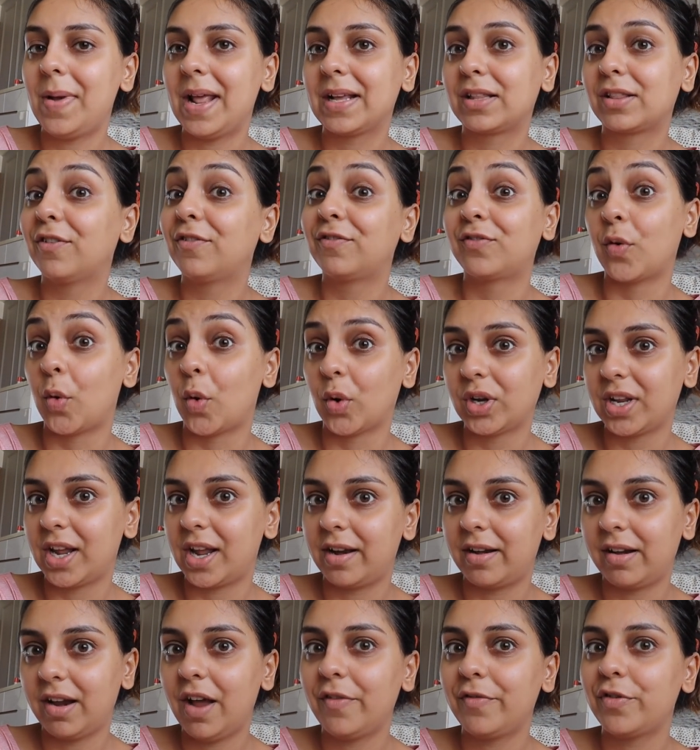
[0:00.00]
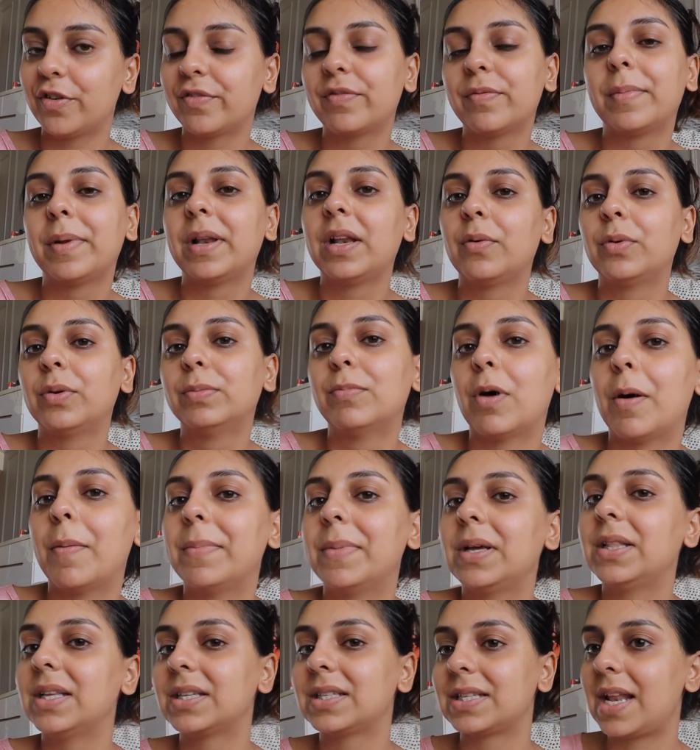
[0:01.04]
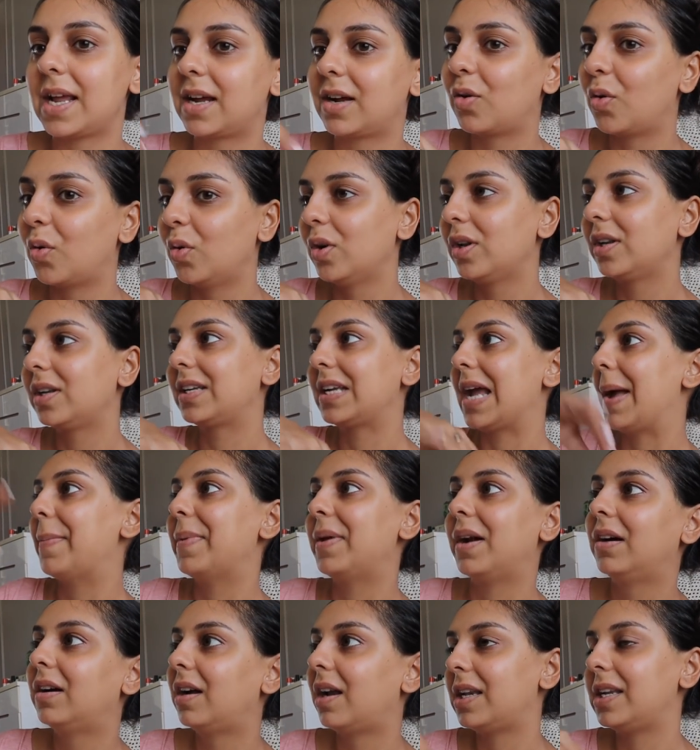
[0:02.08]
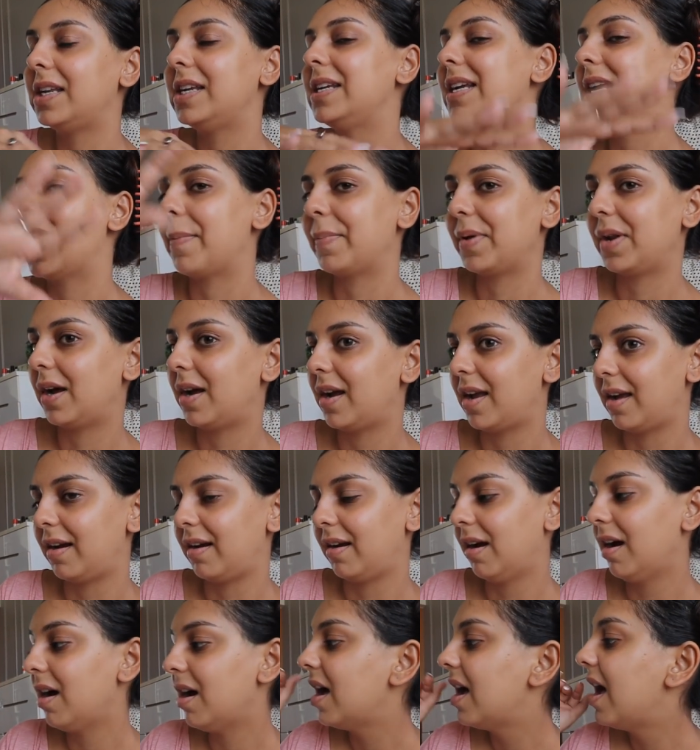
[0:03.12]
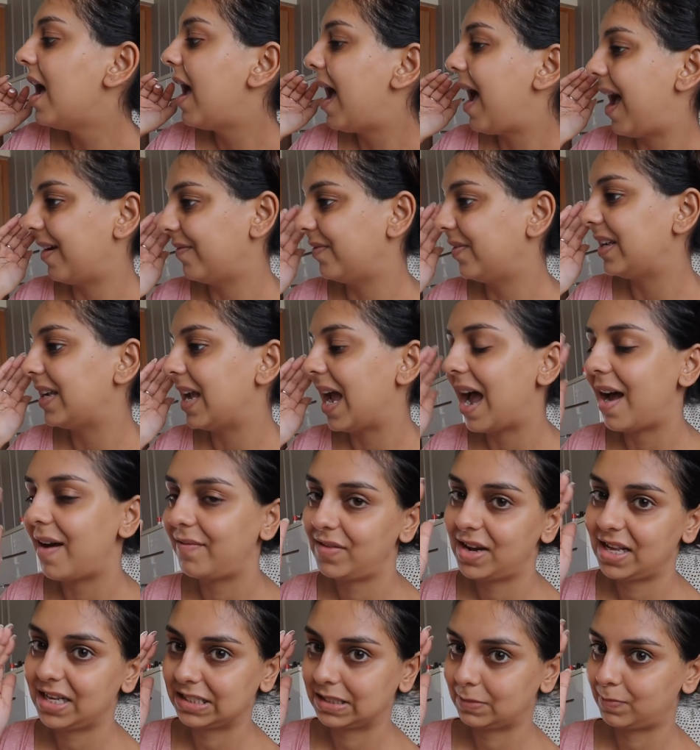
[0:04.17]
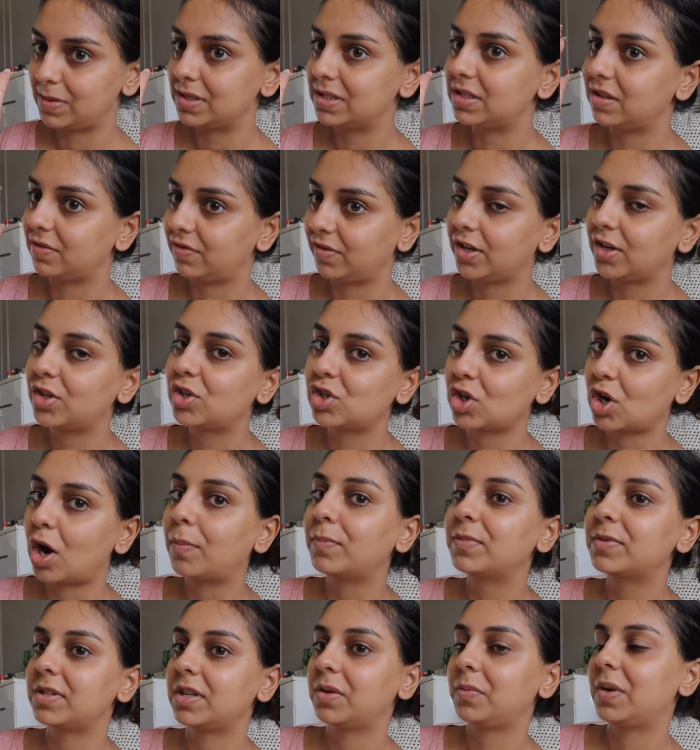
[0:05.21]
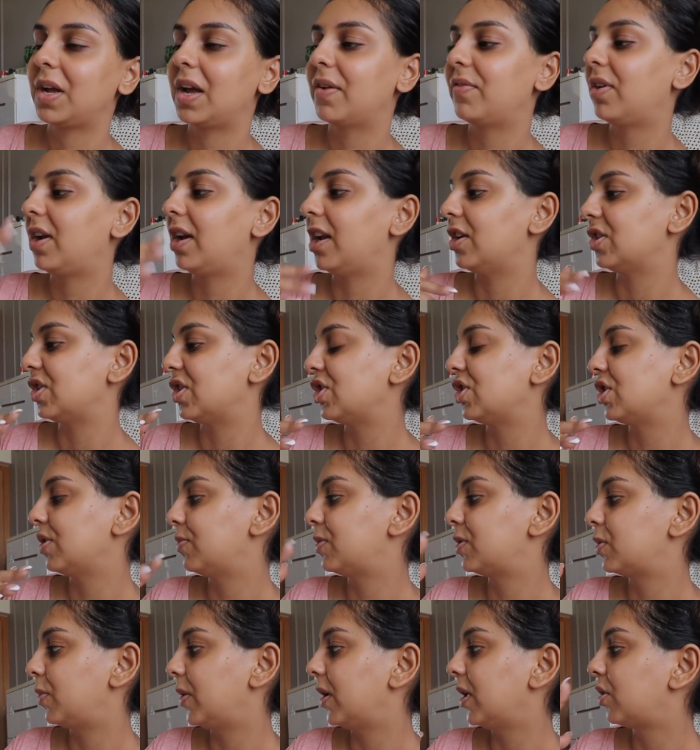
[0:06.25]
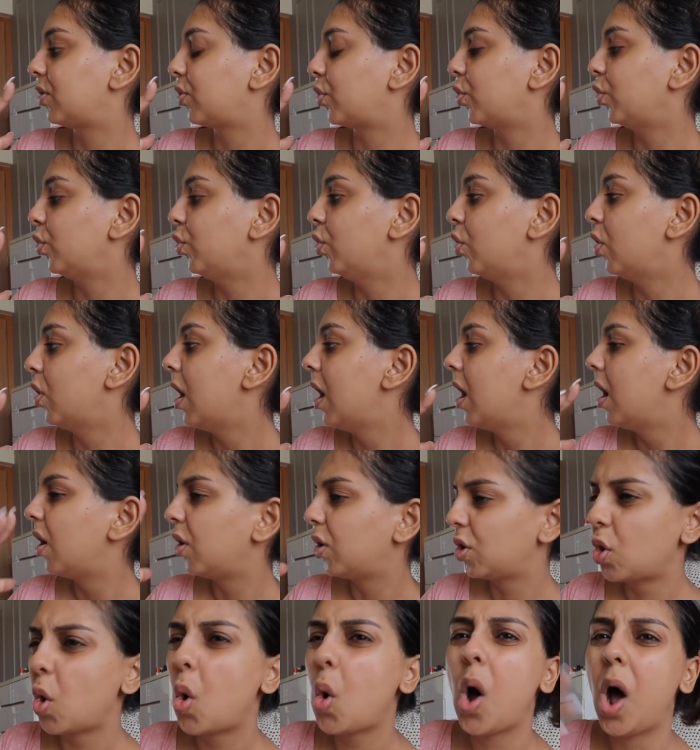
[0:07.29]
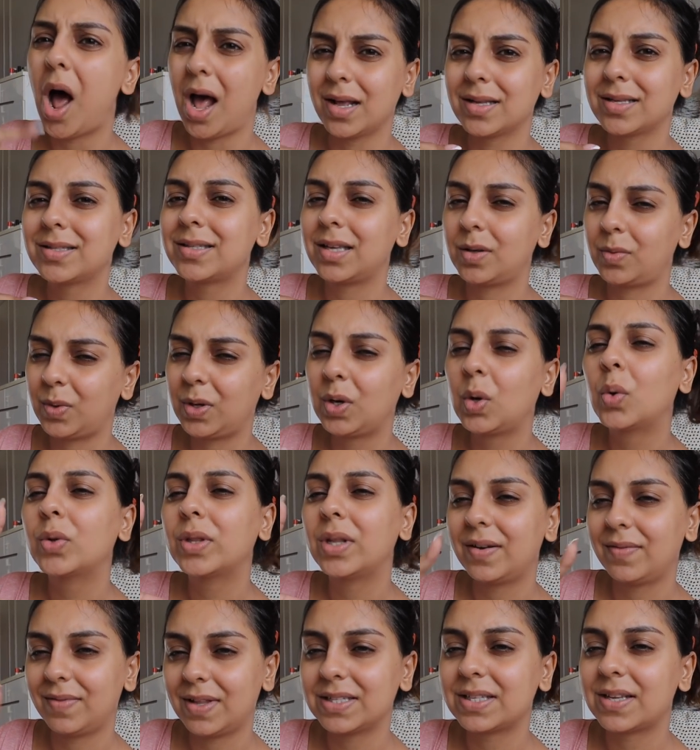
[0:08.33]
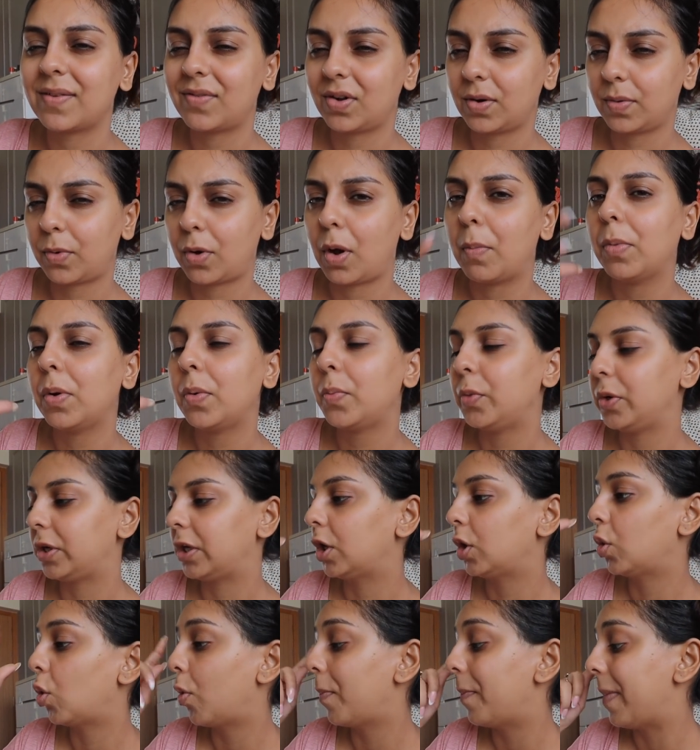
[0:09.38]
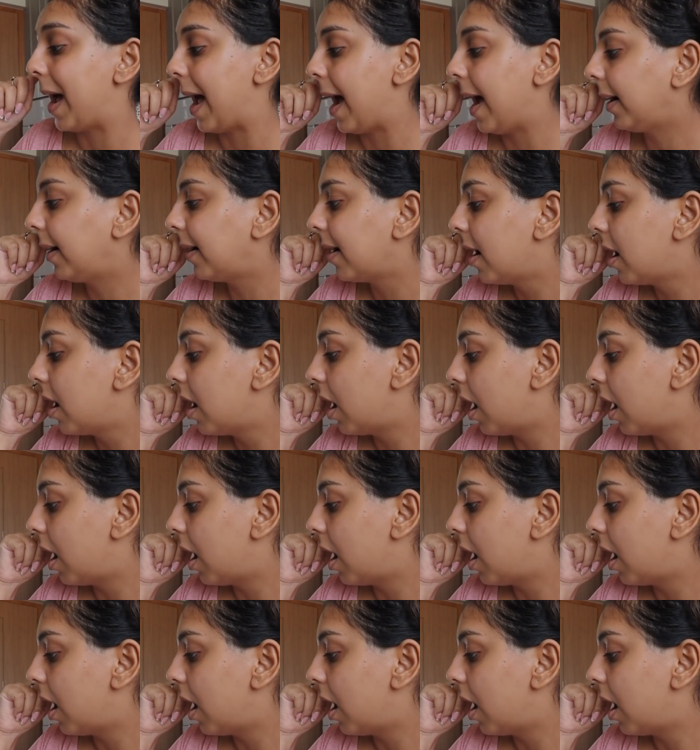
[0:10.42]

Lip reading: Like the fort area, if you're familiar with Bombay, there's like a whole camera gully, camera area. And we have like specific shops that we have relationships with who know us. And we know that if there's ever a problem, we can go back.